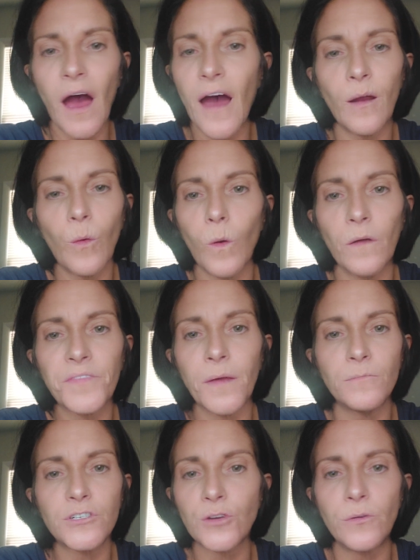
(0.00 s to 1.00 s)
I don't want
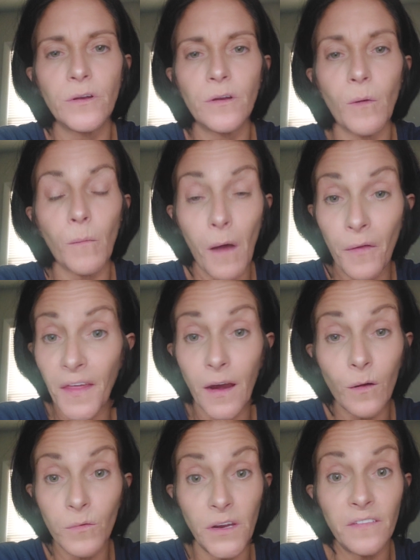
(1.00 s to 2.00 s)
them screwed into my mouth. I
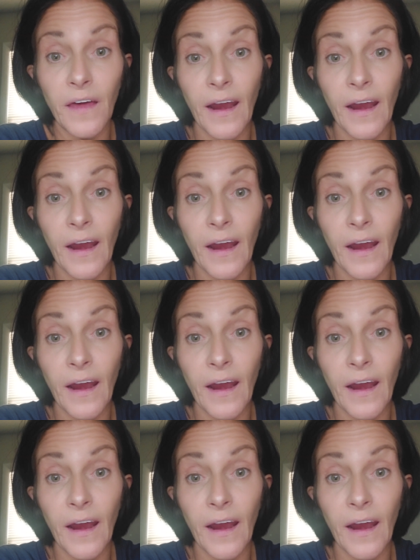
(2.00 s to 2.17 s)
don't need